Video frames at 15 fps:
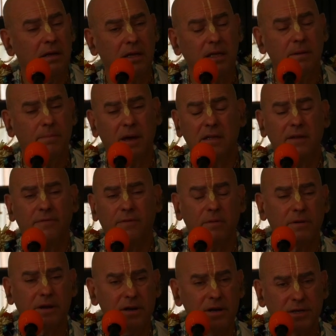independent from
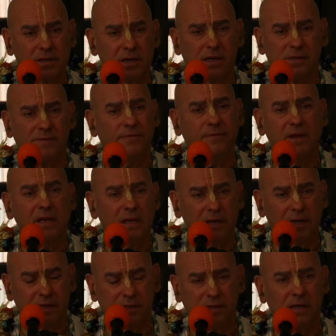Krishna's
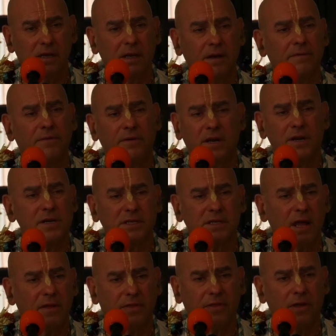feelings,
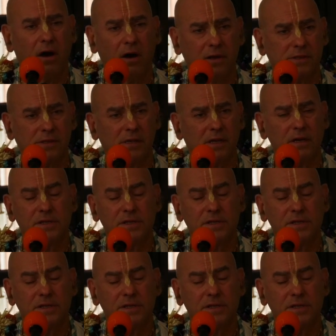Krishna's thoughts.